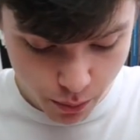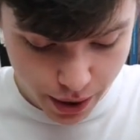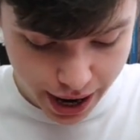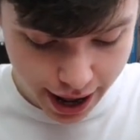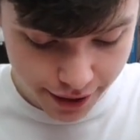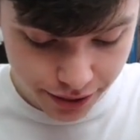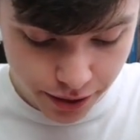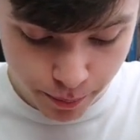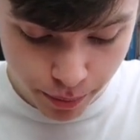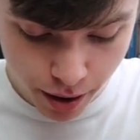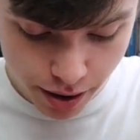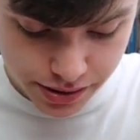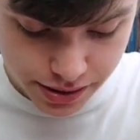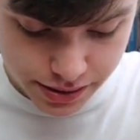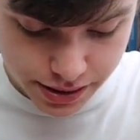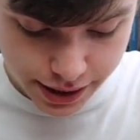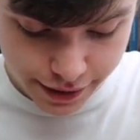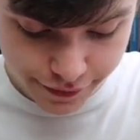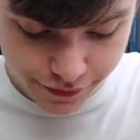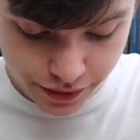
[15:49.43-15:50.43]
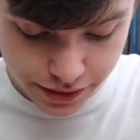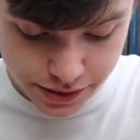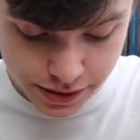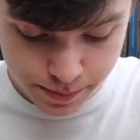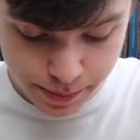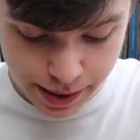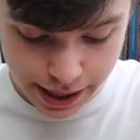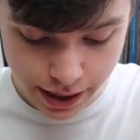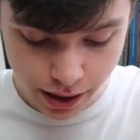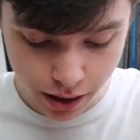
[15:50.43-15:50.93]
we have the positive to
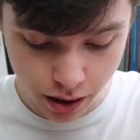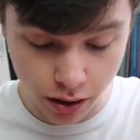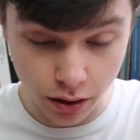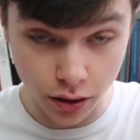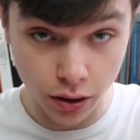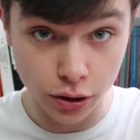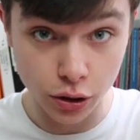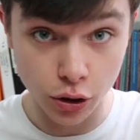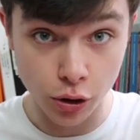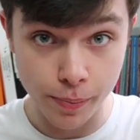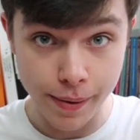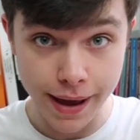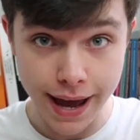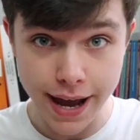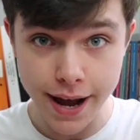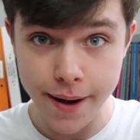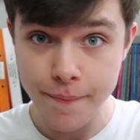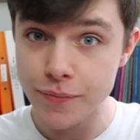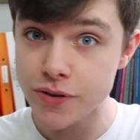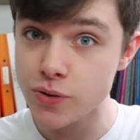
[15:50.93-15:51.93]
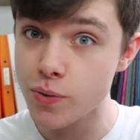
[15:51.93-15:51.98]
be all up here.